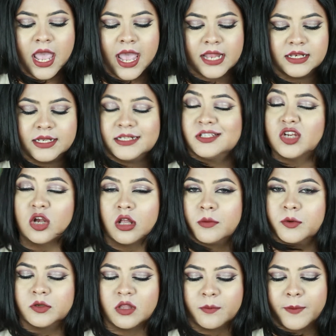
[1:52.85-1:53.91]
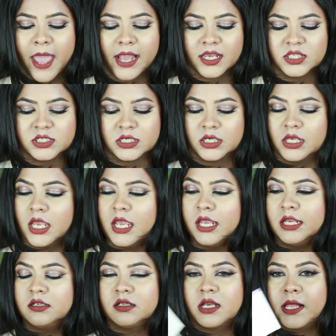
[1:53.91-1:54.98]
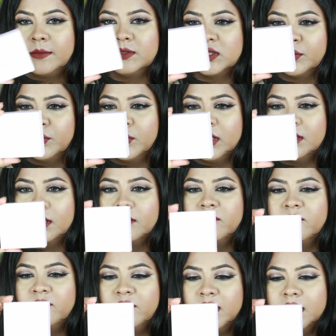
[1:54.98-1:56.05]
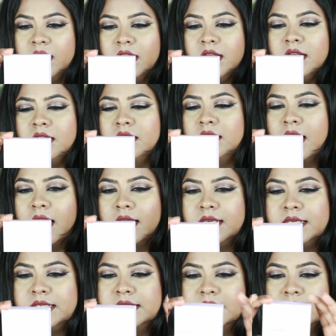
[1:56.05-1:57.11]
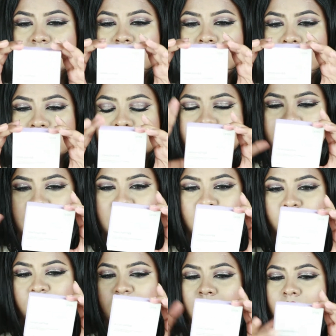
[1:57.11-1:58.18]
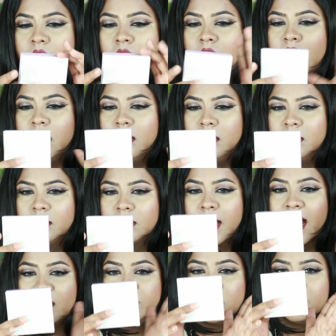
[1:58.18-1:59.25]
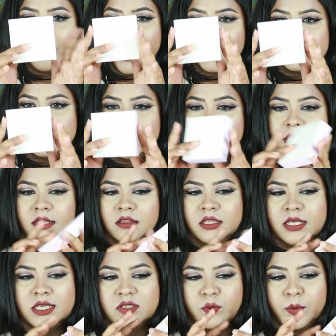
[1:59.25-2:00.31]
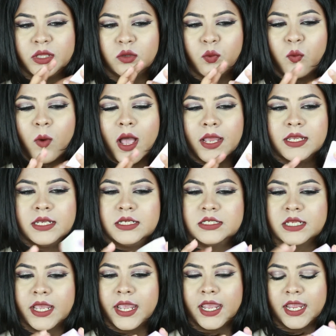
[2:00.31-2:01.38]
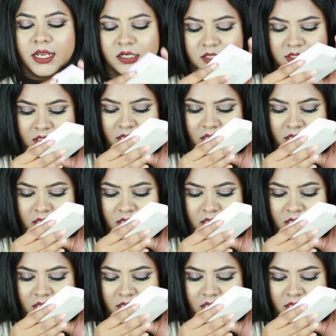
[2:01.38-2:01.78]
And let's talk about the packaging. It comes with a very nice classy cardboard packaging like this, with white and